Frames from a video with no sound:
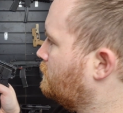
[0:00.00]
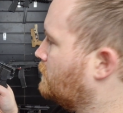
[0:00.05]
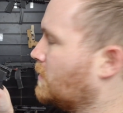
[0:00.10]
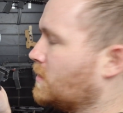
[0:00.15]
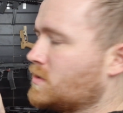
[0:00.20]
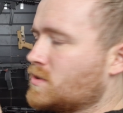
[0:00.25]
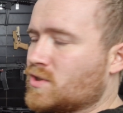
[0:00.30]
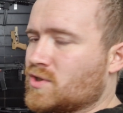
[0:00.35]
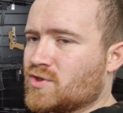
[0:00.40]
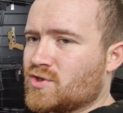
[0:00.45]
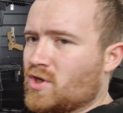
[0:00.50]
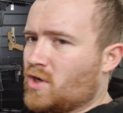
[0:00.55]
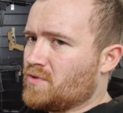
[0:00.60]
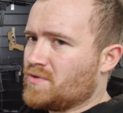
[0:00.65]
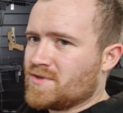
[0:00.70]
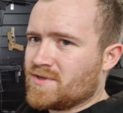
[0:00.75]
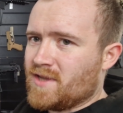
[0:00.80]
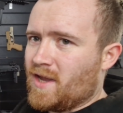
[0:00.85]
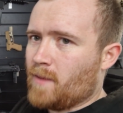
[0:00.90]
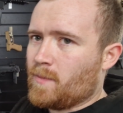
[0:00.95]
So
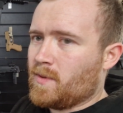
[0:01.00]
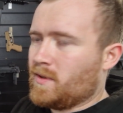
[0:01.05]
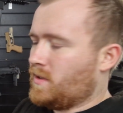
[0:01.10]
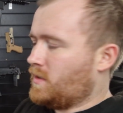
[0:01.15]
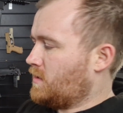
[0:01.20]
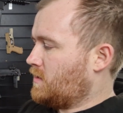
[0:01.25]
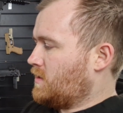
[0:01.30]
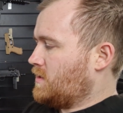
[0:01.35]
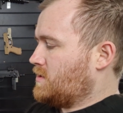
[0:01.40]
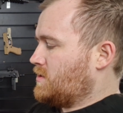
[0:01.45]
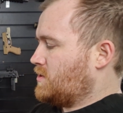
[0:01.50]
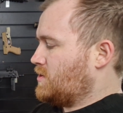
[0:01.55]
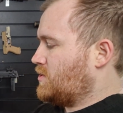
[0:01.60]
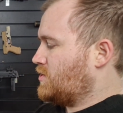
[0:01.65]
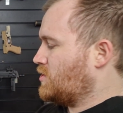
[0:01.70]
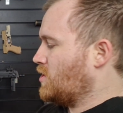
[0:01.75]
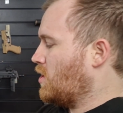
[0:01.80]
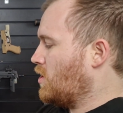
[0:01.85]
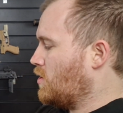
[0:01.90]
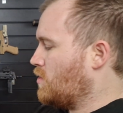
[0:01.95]
snappy. It's
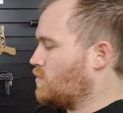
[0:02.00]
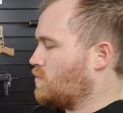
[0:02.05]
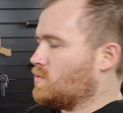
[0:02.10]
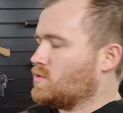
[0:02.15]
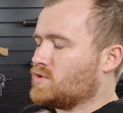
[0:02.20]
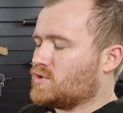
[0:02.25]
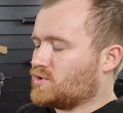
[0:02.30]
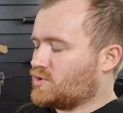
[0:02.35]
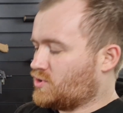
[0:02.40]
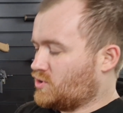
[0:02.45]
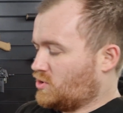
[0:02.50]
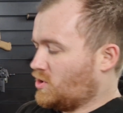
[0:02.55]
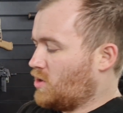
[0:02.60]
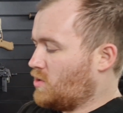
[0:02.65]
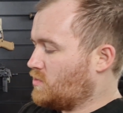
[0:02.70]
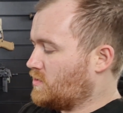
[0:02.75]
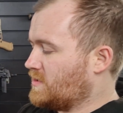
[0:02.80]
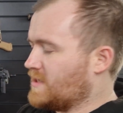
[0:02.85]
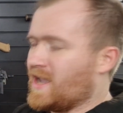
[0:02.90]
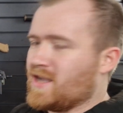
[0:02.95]
so
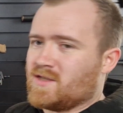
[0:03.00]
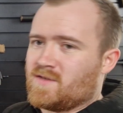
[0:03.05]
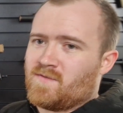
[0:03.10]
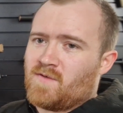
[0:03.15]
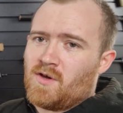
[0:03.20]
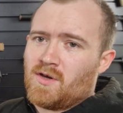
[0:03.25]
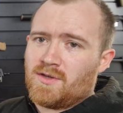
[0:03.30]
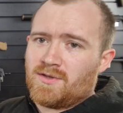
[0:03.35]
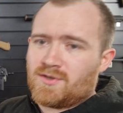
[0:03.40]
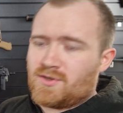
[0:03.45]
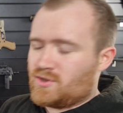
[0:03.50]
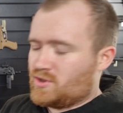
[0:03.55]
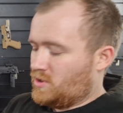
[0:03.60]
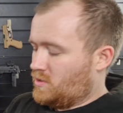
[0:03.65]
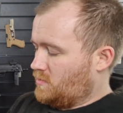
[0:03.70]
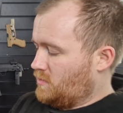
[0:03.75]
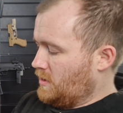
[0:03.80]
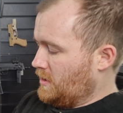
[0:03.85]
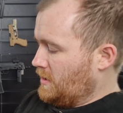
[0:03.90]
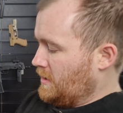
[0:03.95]
satisfying to
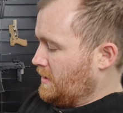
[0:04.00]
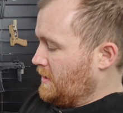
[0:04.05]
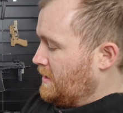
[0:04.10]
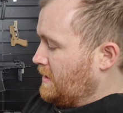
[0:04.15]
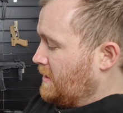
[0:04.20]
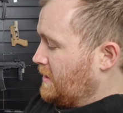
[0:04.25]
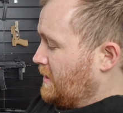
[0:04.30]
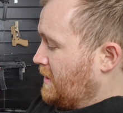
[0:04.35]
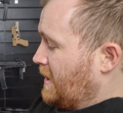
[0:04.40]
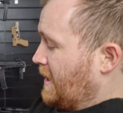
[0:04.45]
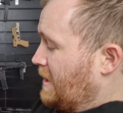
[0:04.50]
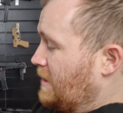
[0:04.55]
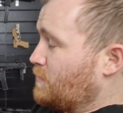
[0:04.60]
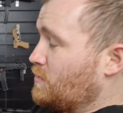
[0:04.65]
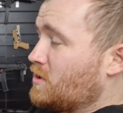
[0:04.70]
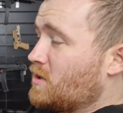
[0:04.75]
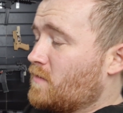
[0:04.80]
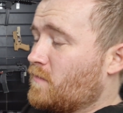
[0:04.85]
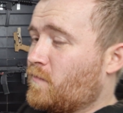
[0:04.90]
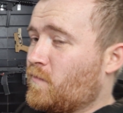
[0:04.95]
shoot. And then
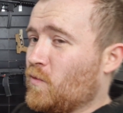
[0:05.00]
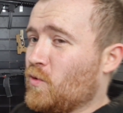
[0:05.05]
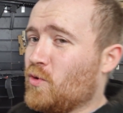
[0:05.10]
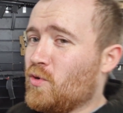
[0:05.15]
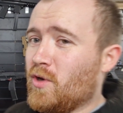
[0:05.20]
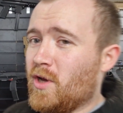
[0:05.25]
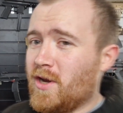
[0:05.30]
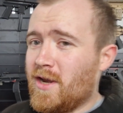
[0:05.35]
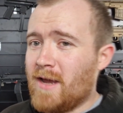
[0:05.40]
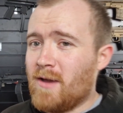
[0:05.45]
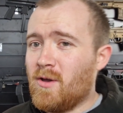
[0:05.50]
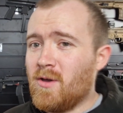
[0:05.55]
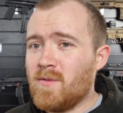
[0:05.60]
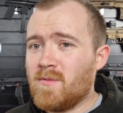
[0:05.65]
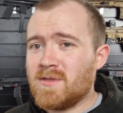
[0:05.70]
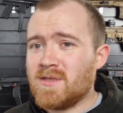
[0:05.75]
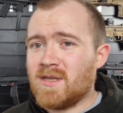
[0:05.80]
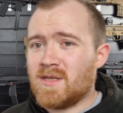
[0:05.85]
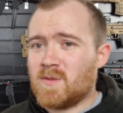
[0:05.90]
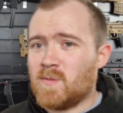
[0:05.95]
we've got full auto now. I
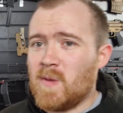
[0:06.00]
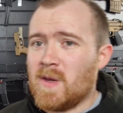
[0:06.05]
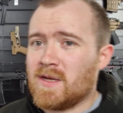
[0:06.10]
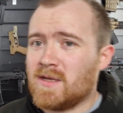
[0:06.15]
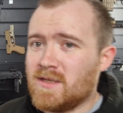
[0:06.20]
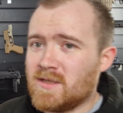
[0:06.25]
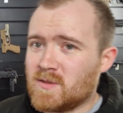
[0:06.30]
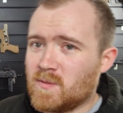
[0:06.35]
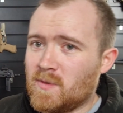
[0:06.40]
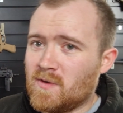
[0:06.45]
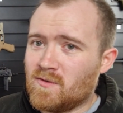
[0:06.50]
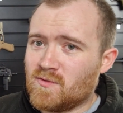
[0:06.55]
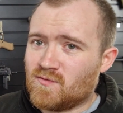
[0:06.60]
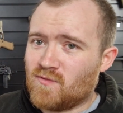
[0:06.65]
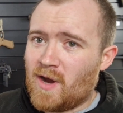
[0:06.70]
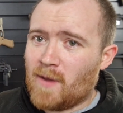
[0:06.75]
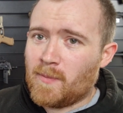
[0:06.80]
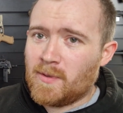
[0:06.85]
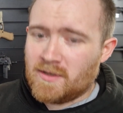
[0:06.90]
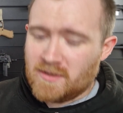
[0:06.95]
wasn't expecting it to be as
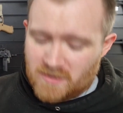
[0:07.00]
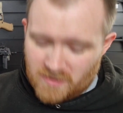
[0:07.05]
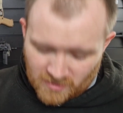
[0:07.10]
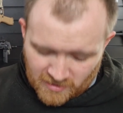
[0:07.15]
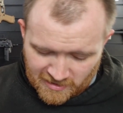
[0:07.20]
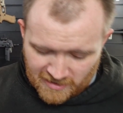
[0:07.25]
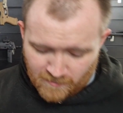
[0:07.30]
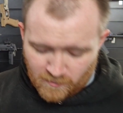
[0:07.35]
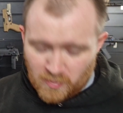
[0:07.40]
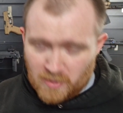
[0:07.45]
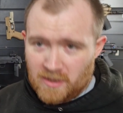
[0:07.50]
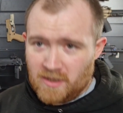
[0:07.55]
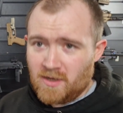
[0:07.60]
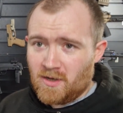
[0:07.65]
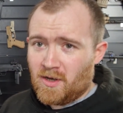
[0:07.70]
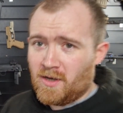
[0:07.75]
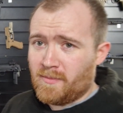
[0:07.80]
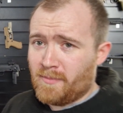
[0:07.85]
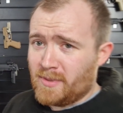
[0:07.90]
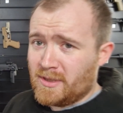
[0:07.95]
rapid as like an
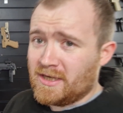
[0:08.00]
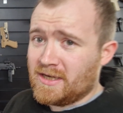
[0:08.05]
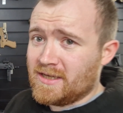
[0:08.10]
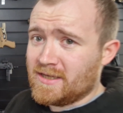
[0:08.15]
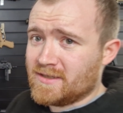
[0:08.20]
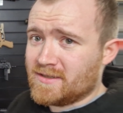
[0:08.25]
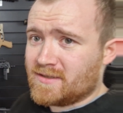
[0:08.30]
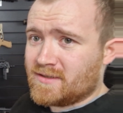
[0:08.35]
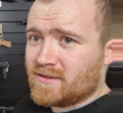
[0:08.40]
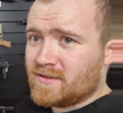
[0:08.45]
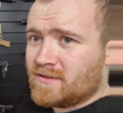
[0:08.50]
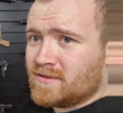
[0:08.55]
MP9, but it is.